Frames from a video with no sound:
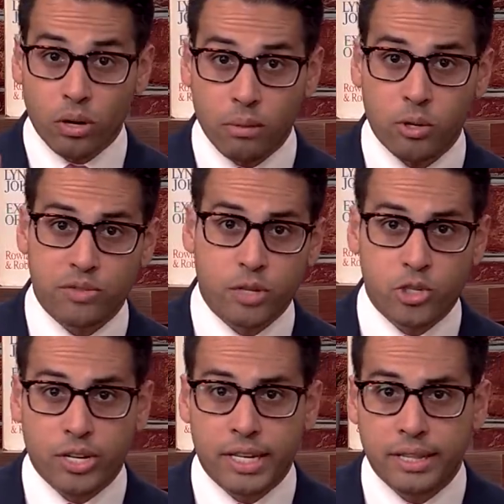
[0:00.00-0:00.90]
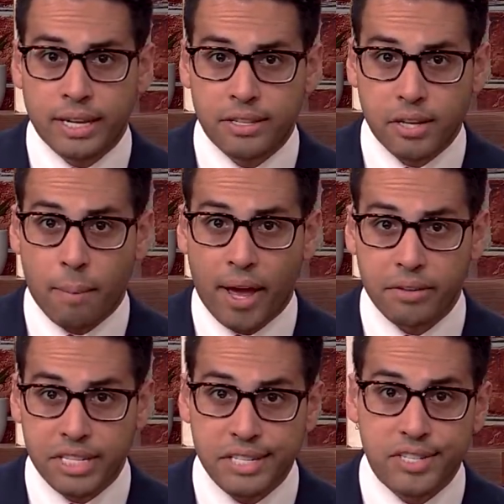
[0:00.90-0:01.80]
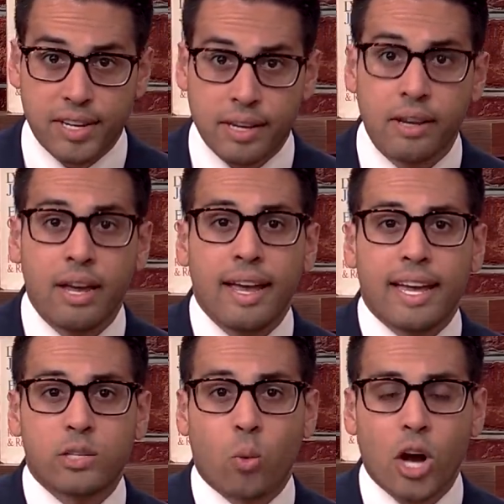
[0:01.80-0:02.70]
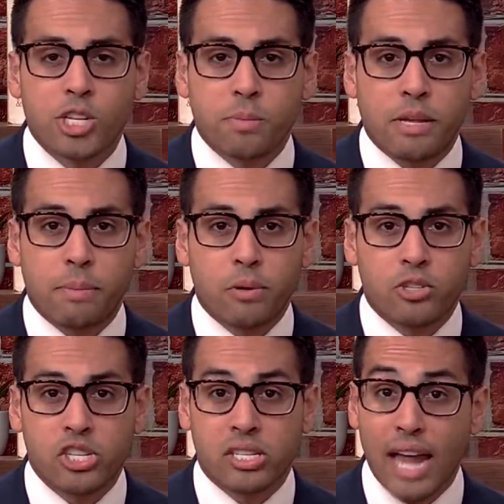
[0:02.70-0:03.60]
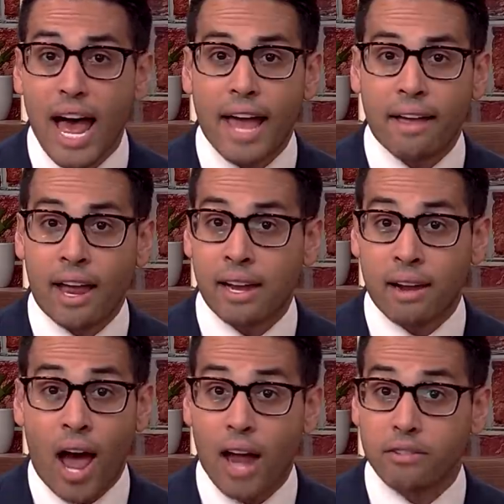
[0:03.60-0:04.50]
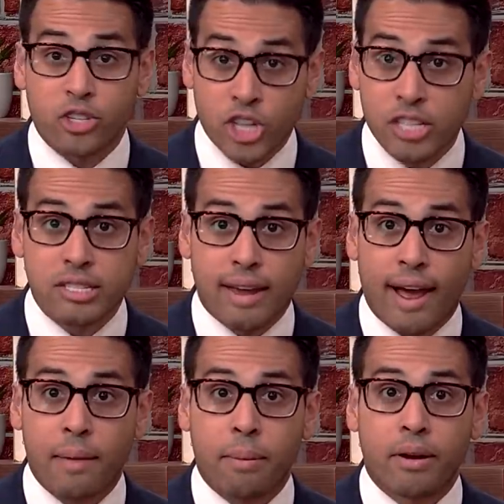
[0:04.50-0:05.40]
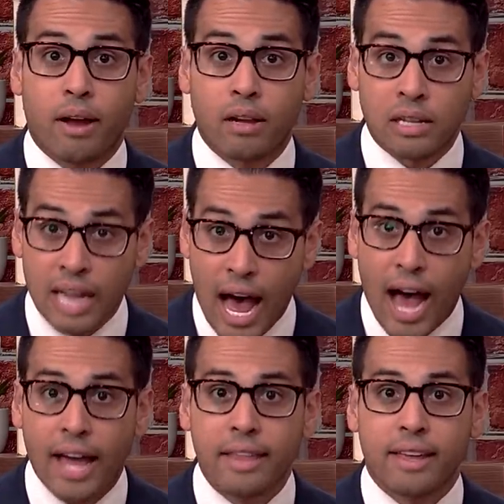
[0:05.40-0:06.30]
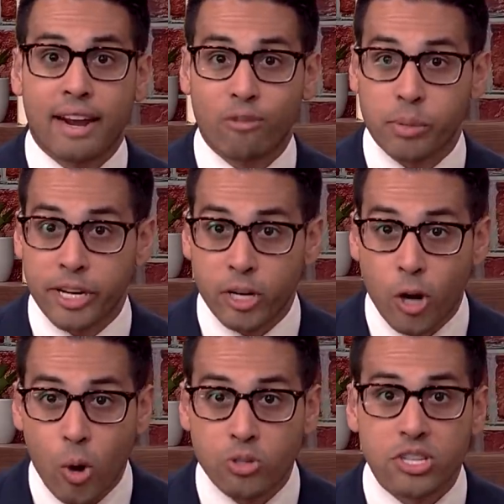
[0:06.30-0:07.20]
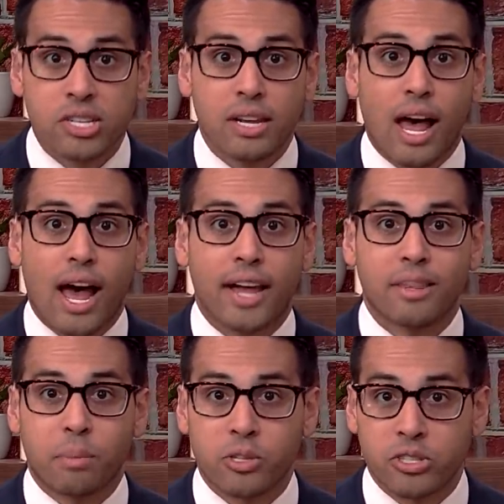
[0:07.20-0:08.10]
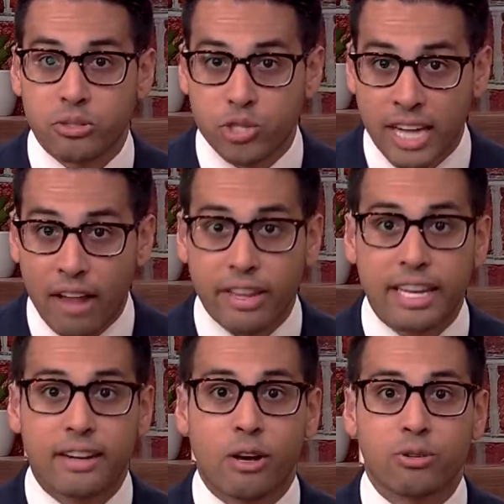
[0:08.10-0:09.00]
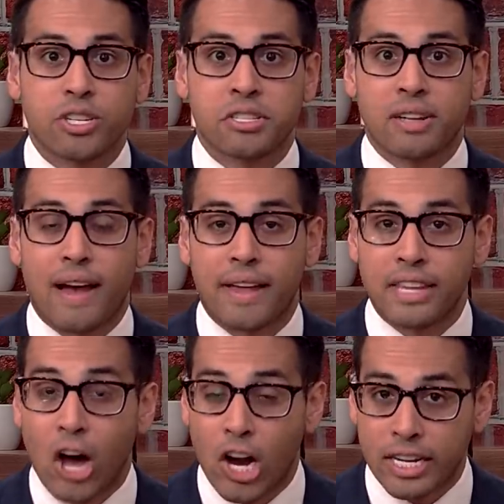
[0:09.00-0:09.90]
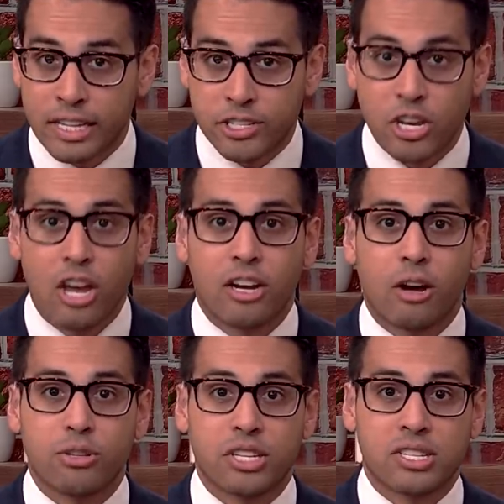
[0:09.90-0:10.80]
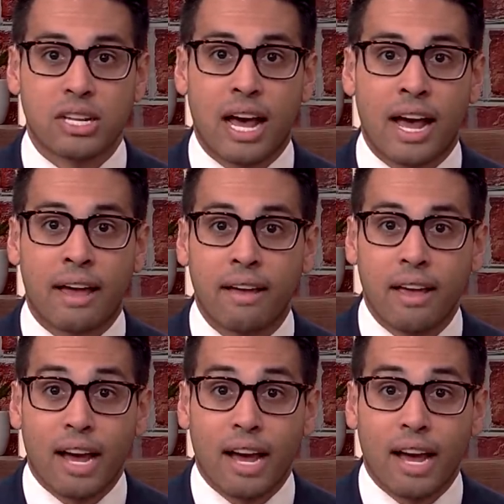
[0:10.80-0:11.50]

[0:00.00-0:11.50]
one of the most frustrating things about DC is watching people just lie, and not just lie, but lie that everybody knows is a lie, the person who's telling it knows it's a lie, the audience knows it's a lie.